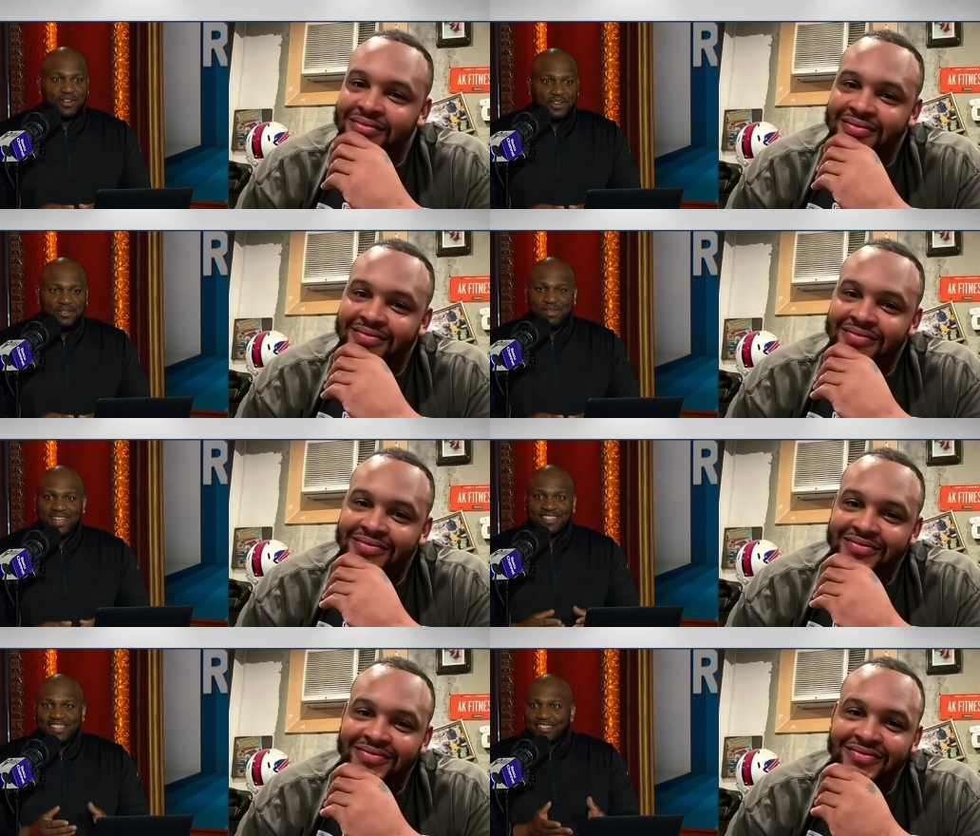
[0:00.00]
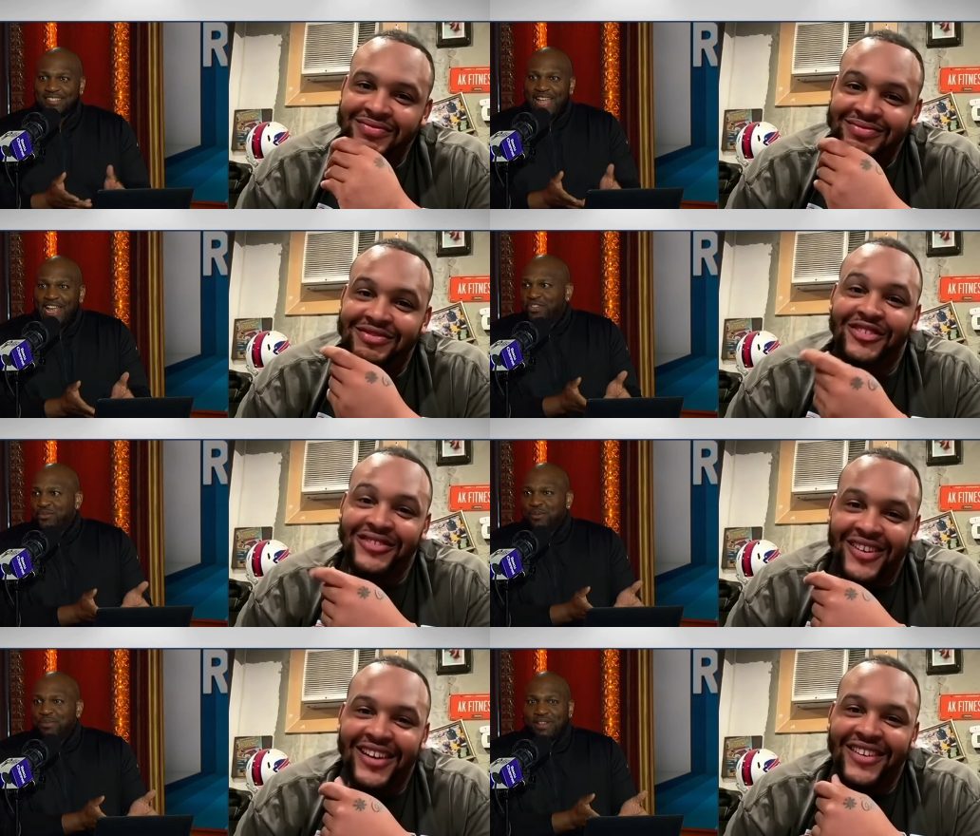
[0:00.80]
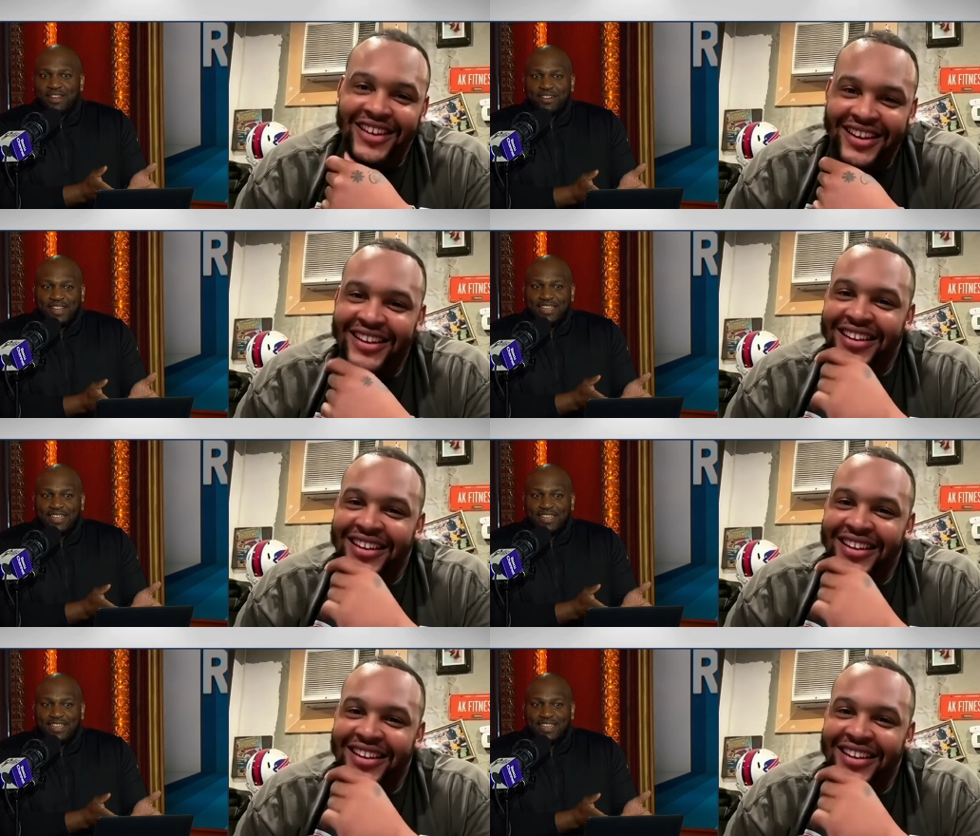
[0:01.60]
Speaker 1: know? And I'm like, this is the actual player.